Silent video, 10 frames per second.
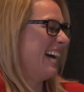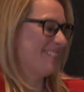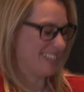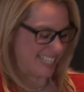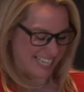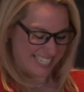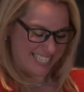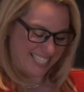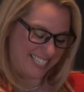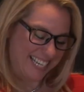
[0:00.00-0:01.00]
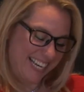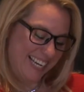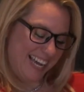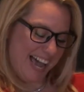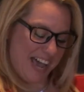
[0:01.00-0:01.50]
I'm in charge.
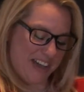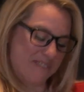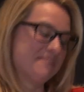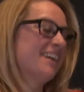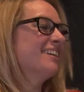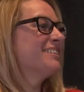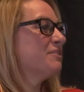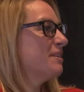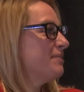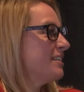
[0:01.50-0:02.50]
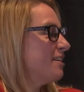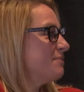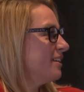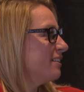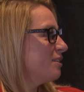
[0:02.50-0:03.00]
So maybe tell
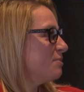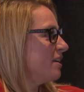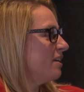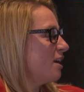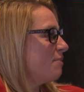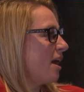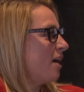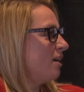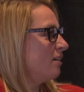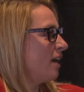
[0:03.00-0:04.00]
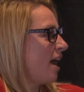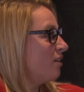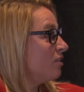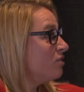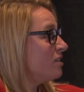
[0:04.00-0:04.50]
me a little bit about
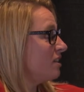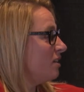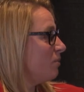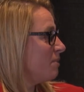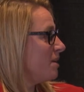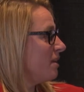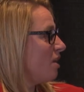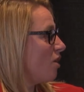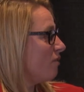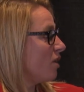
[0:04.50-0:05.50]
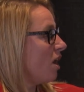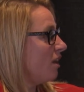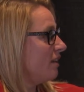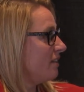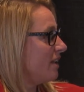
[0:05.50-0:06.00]
how you see women
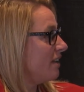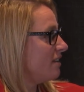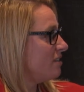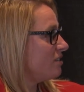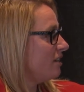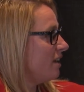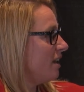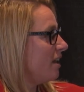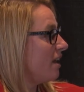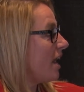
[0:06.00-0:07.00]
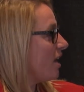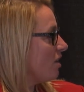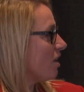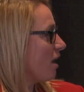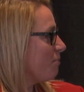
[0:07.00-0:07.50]
overall in the industry and in
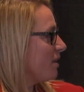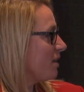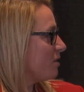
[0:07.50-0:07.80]
your company